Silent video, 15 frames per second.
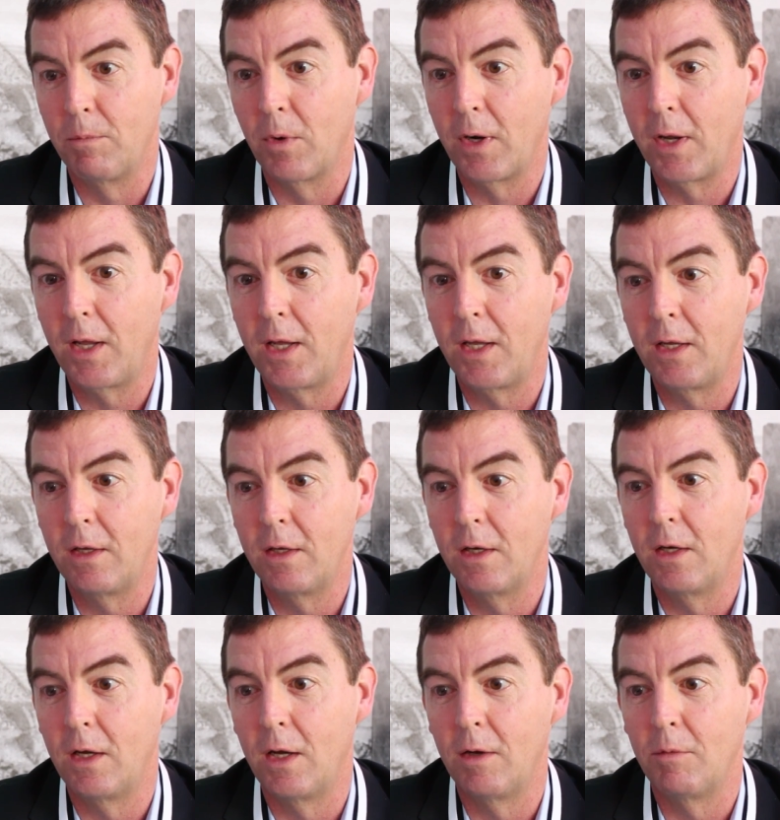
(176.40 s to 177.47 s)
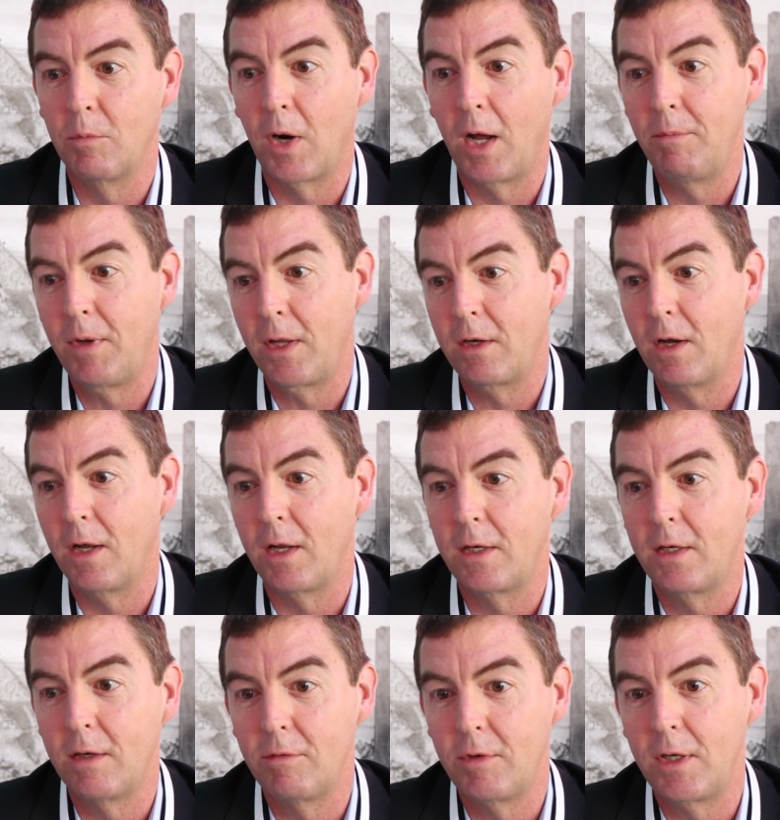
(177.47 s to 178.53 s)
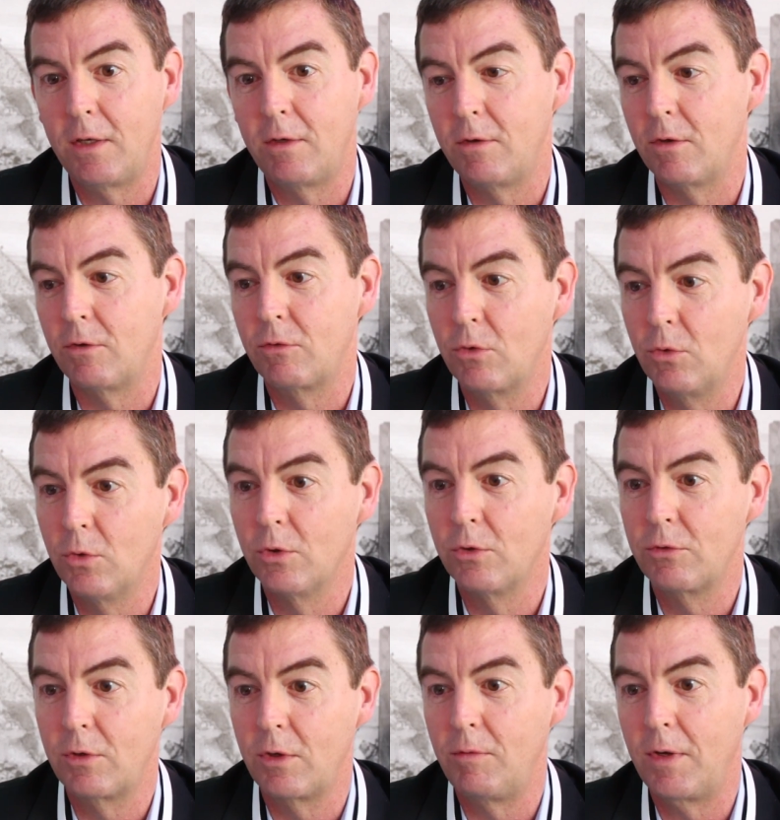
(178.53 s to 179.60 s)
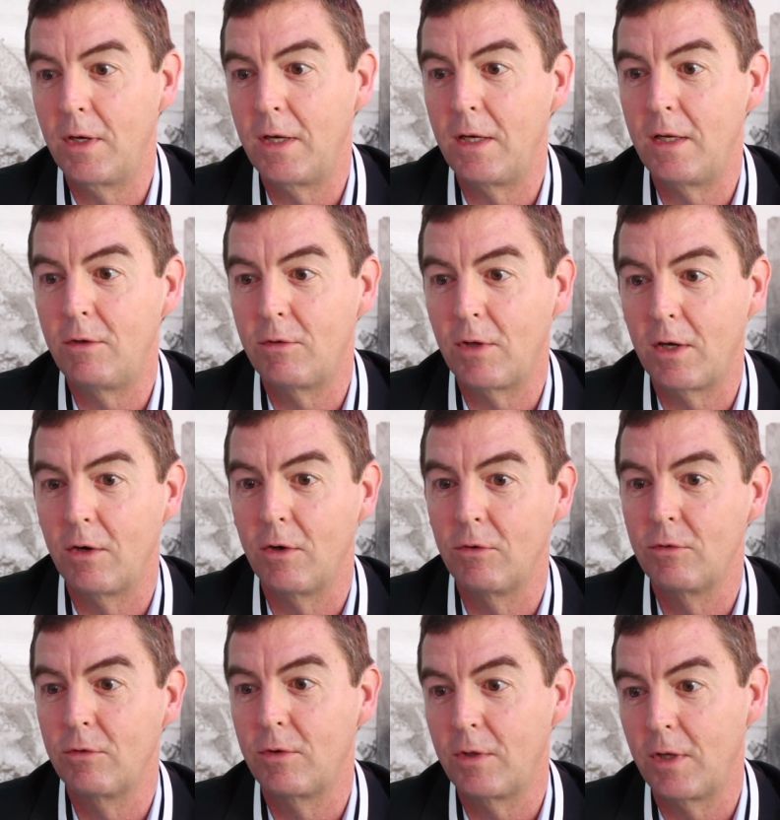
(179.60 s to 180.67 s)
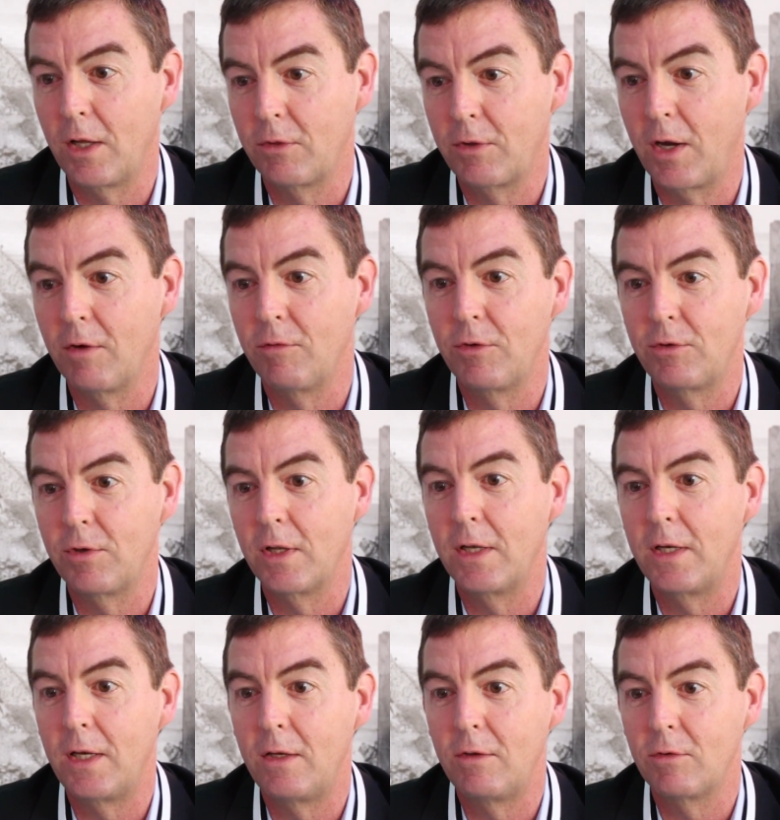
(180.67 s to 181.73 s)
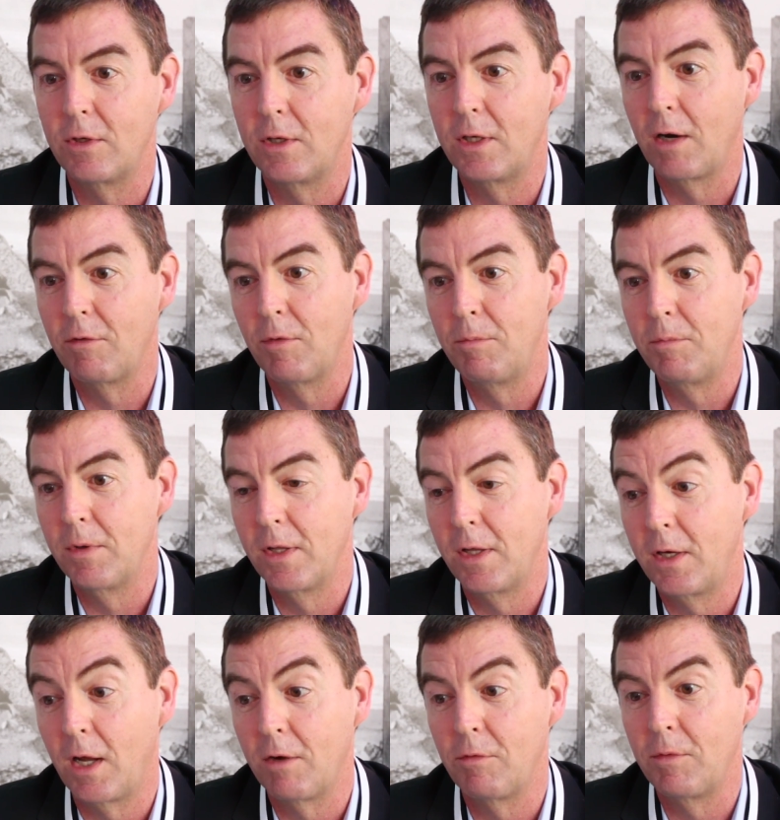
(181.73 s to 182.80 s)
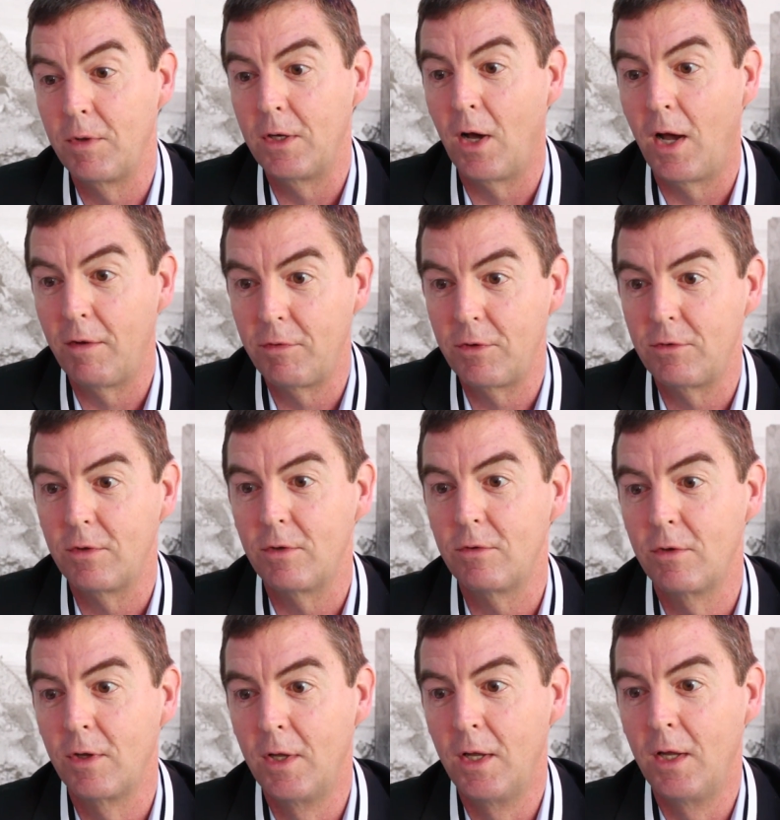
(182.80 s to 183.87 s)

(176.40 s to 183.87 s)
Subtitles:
bringing broadband connectivity to schools, community centers, healthcare facilities, and government offices